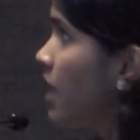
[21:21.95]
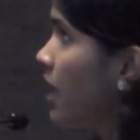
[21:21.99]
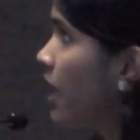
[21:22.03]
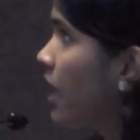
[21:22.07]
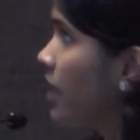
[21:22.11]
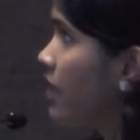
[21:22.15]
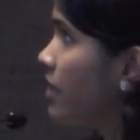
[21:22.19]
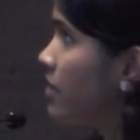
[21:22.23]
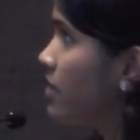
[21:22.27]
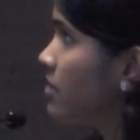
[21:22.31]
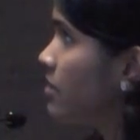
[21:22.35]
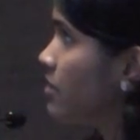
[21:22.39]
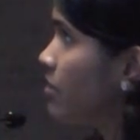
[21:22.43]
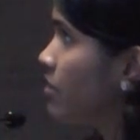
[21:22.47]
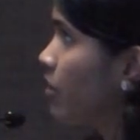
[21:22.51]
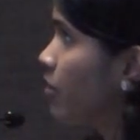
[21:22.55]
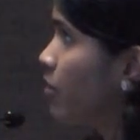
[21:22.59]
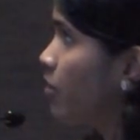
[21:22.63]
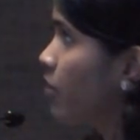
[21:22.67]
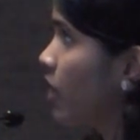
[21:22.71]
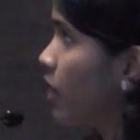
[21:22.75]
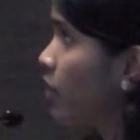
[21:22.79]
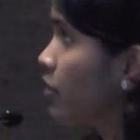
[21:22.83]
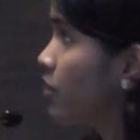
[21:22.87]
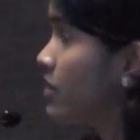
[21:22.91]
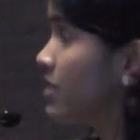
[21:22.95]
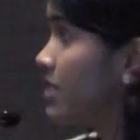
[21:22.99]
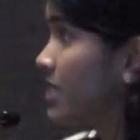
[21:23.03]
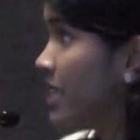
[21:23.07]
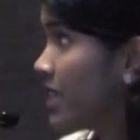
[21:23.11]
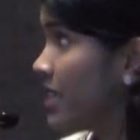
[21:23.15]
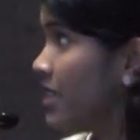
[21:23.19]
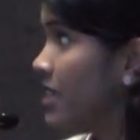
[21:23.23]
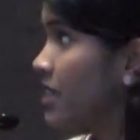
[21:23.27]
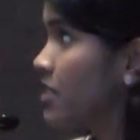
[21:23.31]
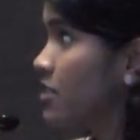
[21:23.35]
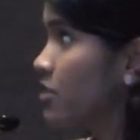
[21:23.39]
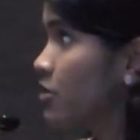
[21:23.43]
And our
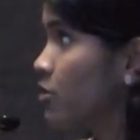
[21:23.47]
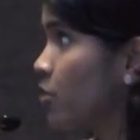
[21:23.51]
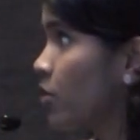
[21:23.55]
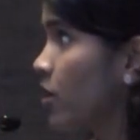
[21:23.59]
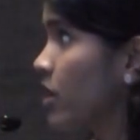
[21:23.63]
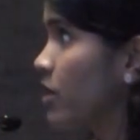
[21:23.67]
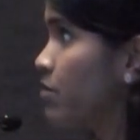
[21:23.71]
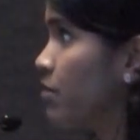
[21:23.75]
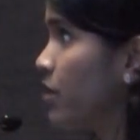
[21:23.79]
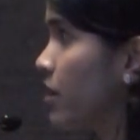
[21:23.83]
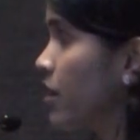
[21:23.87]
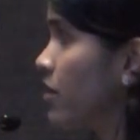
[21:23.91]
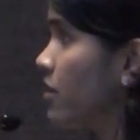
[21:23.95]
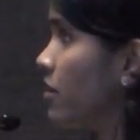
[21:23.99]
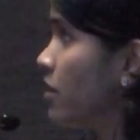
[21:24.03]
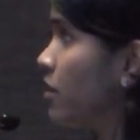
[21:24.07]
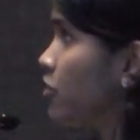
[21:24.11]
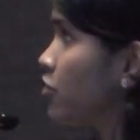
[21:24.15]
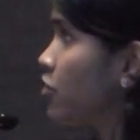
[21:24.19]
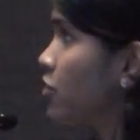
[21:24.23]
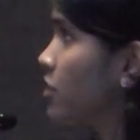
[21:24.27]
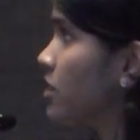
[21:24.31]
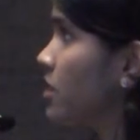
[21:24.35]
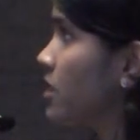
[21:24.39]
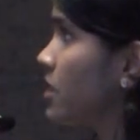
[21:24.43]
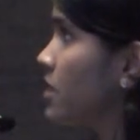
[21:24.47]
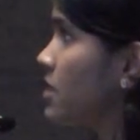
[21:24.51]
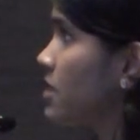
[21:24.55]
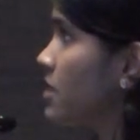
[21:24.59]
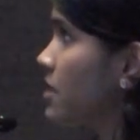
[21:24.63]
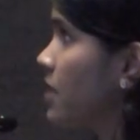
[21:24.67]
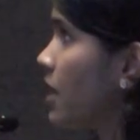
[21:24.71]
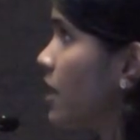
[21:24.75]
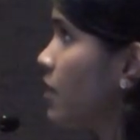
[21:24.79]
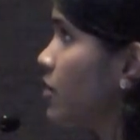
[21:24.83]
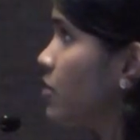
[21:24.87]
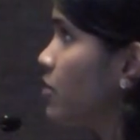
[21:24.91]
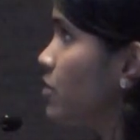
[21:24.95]
data is quite biologically
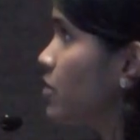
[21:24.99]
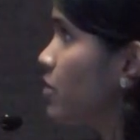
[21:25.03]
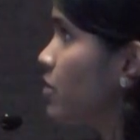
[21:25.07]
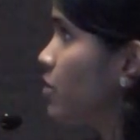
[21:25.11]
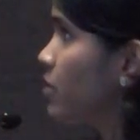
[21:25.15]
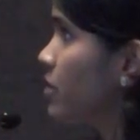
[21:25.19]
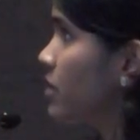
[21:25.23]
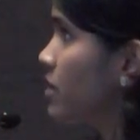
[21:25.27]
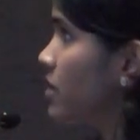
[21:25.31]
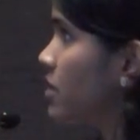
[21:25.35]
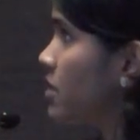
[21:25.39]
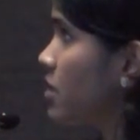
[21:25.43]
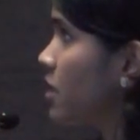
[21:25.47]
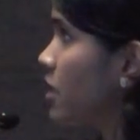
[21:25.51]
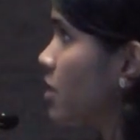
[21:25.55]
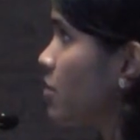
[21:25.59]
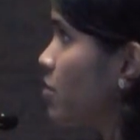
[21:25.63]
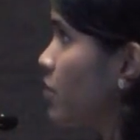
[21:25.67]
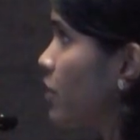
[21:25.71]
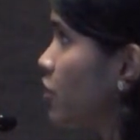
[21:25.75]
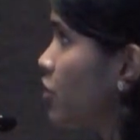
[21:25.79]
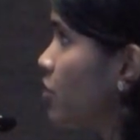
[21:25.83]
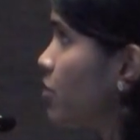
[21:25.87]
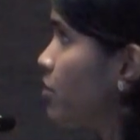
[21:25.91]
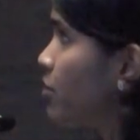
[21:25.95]
sound with its expression